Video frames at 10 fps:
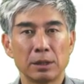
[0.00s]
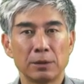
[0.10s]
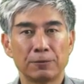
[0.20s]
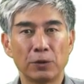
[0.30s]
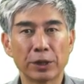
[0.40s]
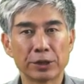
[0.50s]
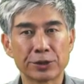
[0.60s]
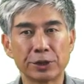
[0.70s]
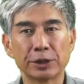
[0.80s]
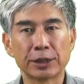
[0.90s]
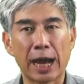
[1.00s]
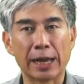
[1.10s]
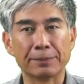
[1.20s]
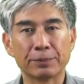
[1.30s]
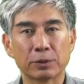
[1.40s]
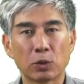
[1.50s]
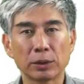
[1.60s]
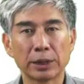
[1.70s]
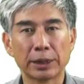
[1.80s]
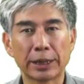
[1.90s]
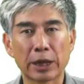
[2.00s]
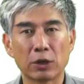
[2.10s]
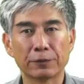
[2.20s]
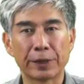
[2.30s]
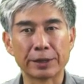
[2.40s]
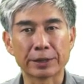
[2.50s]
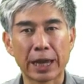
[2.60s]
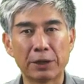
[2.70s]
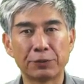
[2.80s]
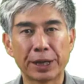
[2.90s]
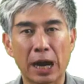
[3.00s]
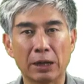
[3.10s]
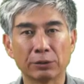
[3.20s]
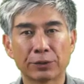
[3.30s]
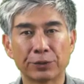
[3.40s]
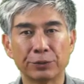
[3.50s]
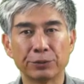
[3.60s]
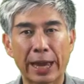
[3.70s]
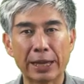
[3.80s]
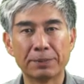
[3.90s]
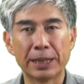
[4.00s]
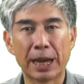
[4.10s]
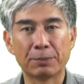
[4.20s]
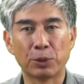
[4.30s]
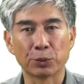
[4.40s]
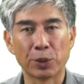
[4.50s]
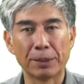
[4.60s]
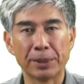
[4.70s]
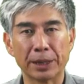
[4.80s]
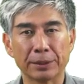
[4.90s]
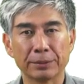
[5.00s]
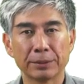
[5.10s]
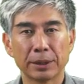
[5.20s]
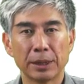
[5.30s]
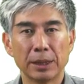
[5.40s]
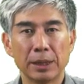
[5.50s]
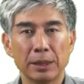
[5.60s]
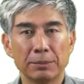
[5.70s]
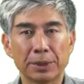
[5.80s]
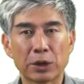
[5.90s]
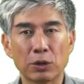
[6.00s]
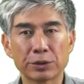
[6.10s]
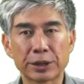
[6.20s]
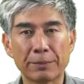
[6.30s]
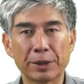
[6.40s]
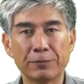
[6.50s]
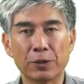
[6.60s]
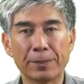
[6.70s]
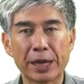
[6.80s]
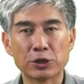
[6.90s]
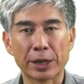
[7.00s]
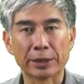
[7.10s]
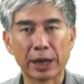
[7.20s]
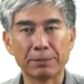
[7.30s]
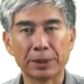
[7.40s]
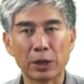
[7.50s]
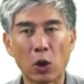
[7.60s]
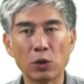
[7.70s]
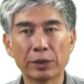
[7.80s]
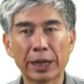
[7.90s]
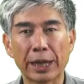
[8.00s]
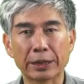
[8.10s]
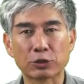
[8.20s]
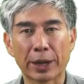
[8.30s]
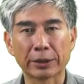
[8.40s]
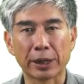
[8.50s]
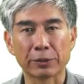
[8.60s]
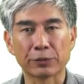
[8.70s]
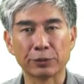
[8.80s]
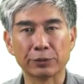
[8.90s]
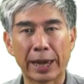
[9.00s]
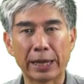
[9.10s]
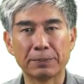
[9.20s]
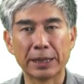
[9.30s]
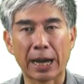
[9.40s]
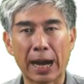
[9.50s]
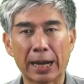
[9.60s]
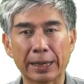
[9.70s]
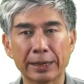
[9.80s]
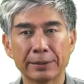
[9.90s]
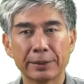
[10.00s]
For the third type, quantity takeoff is carried out through API programming. Because some information can be only extracted through API,